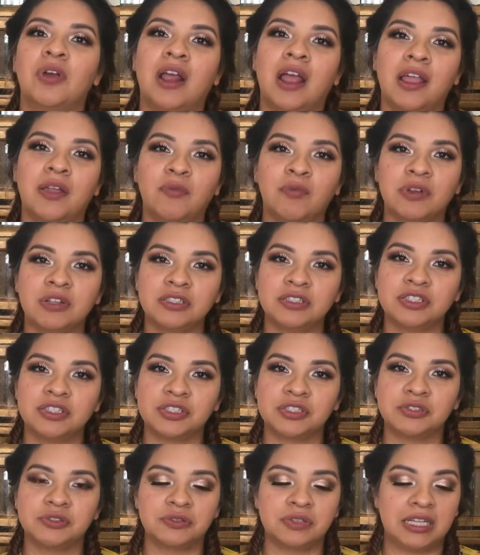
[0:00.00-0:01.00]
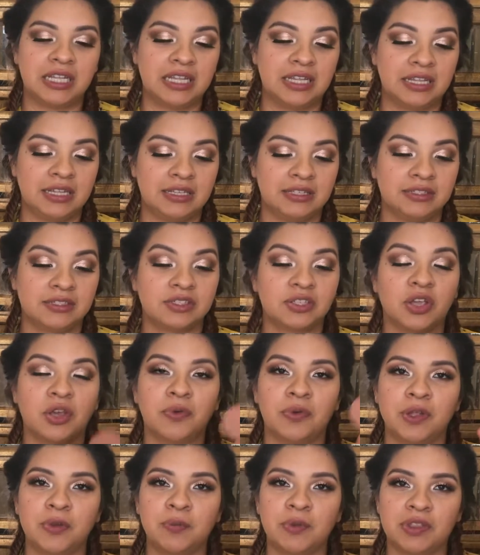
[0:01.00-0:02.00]
I will do is go
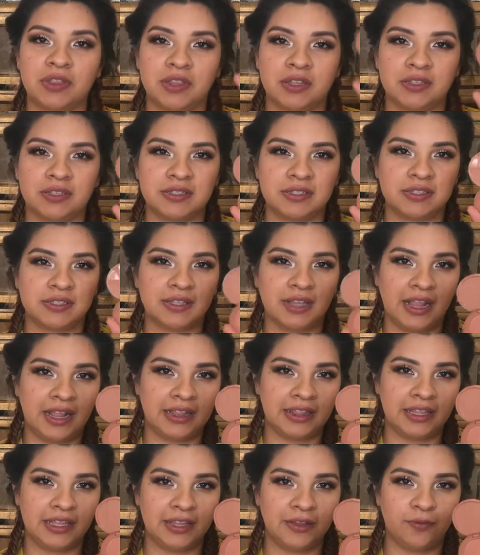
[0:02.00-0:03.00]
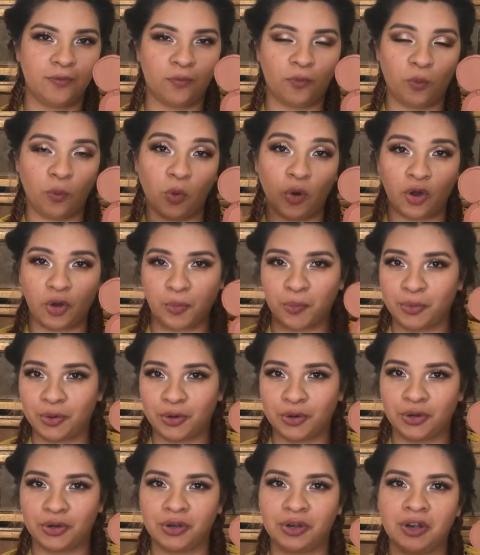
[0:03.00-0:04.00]
in with a slightly
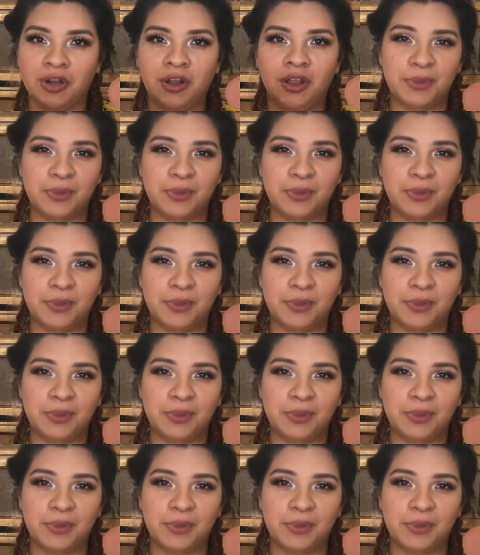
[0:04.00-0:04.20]
warmer